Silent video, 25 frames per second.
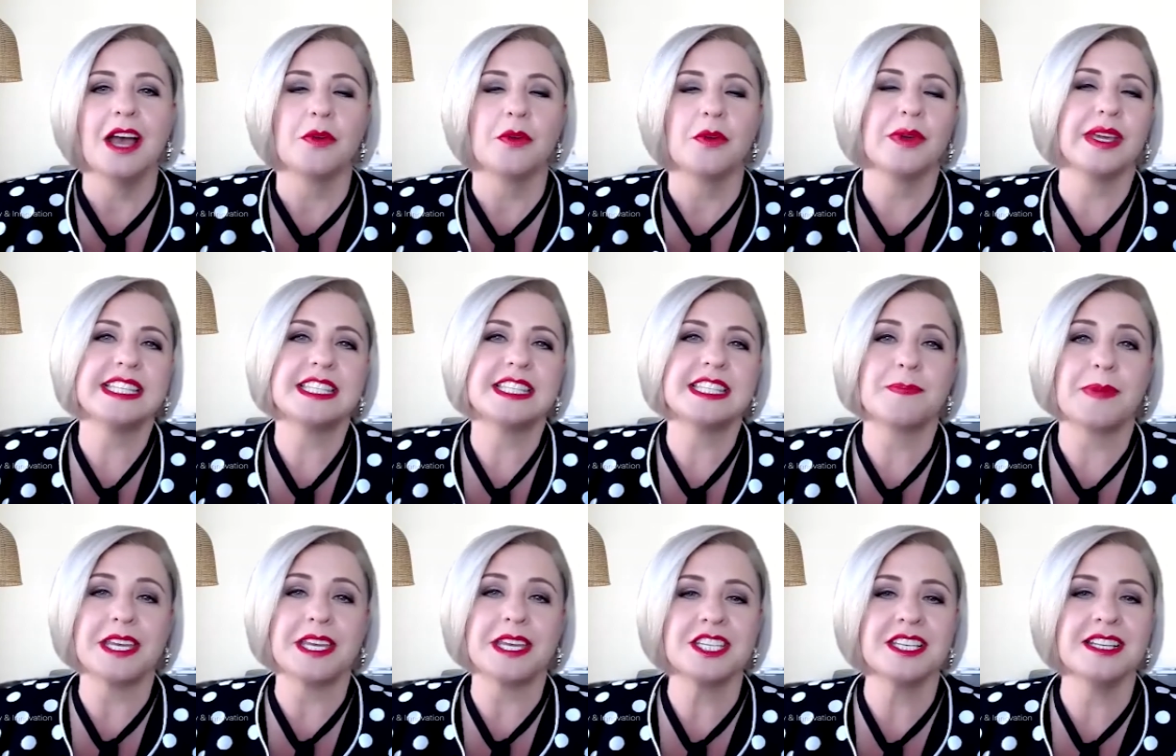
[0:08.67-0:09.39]
We
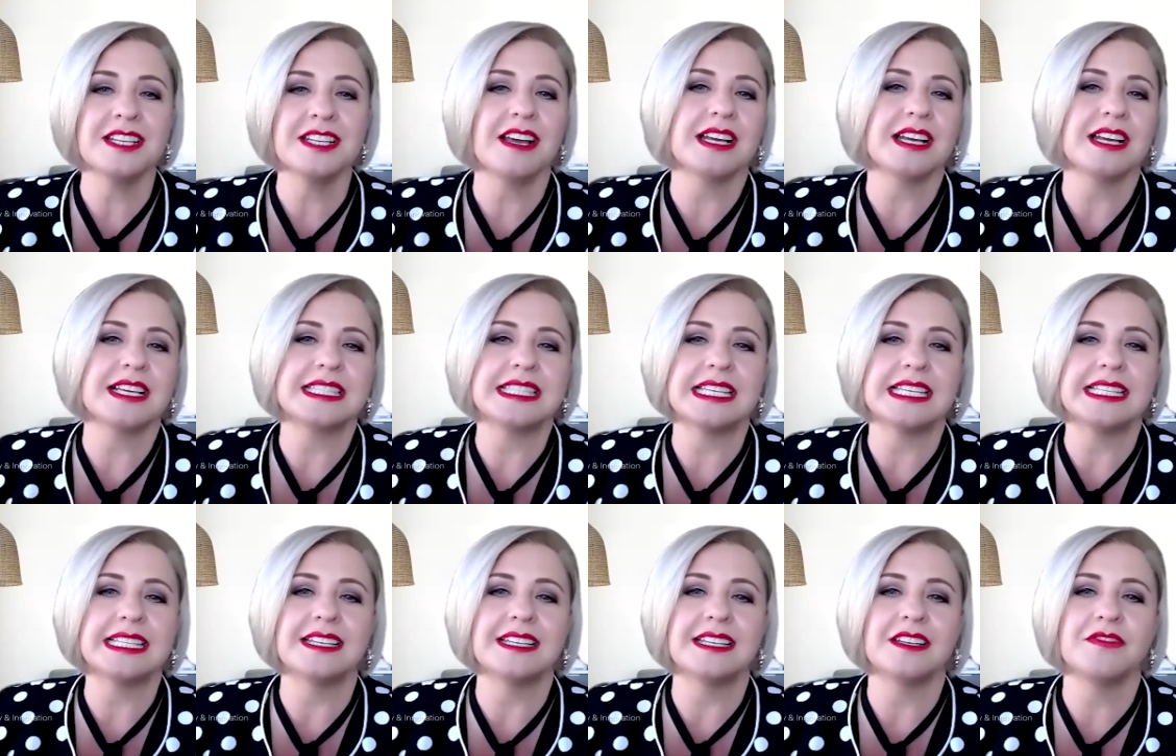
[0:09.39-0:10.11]
specialize
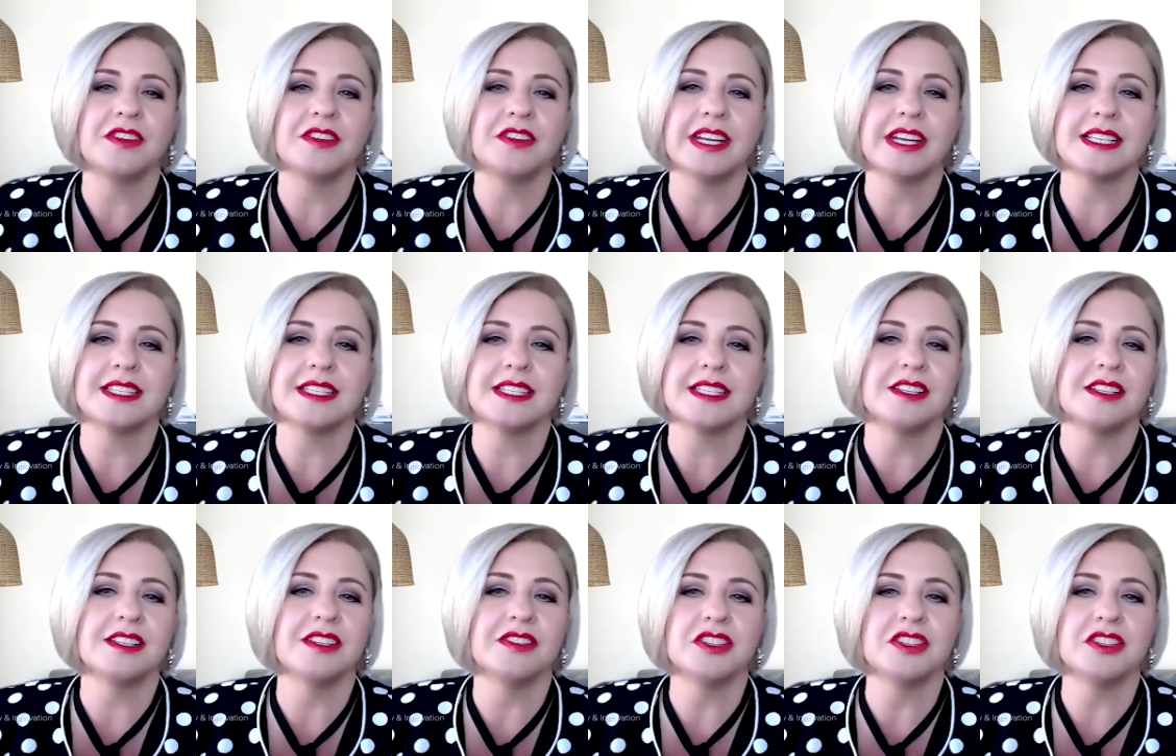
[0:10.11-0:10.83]
in delivering
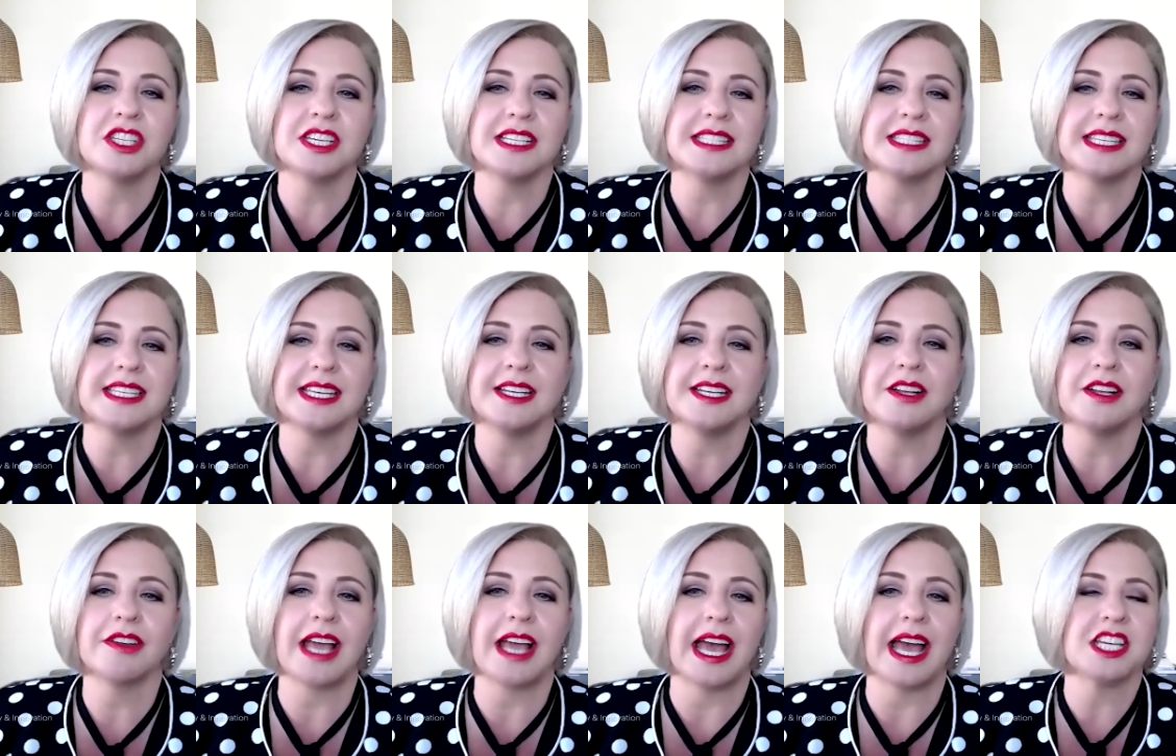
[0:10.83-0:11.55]
solutions
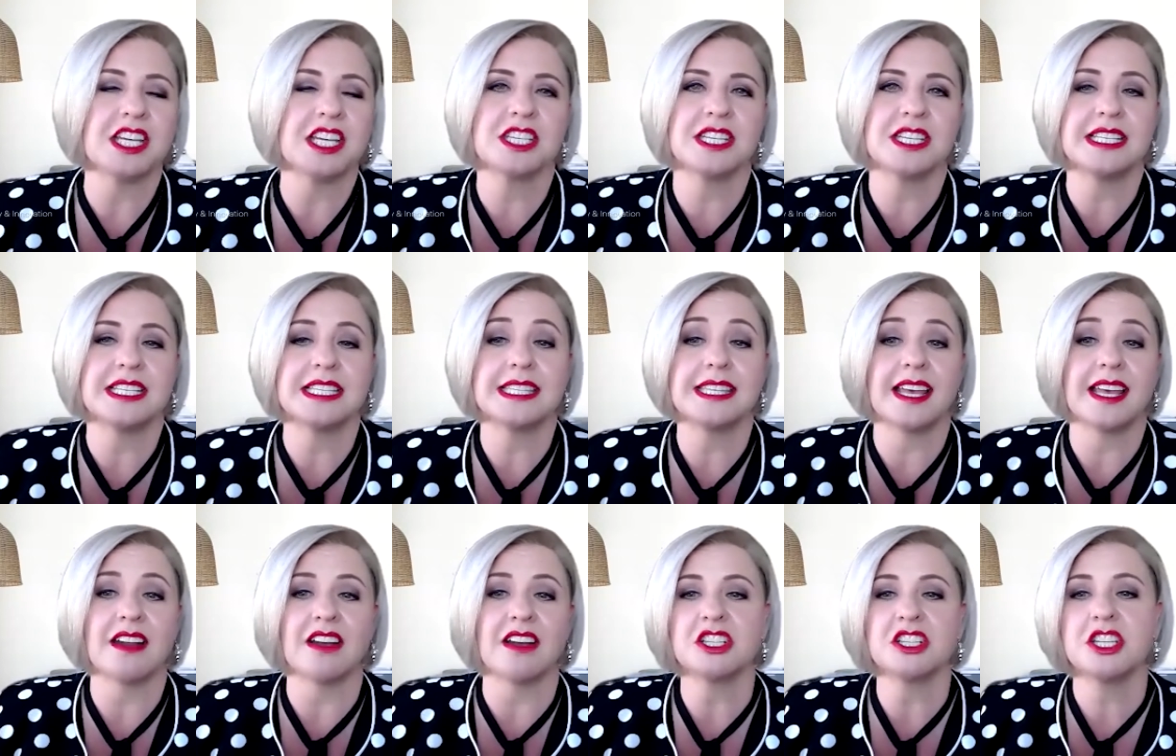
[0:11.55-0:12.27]
in locations
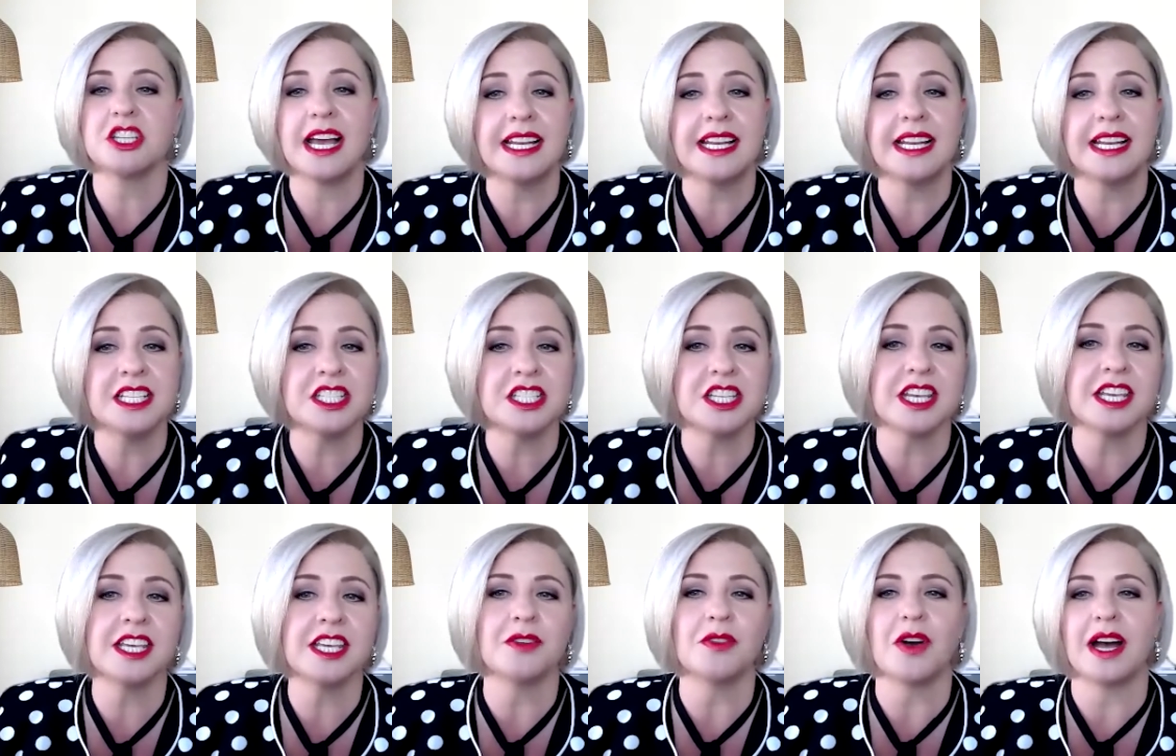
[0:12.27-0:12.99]
that are
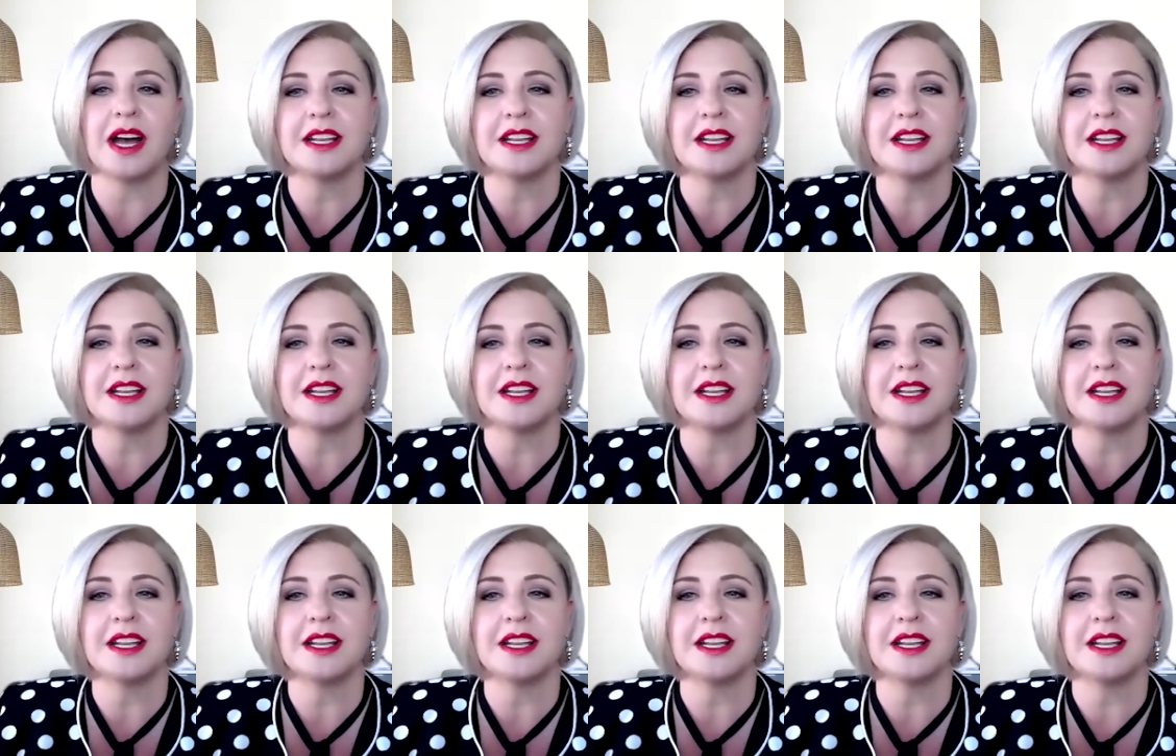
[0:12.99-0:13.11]
challenging or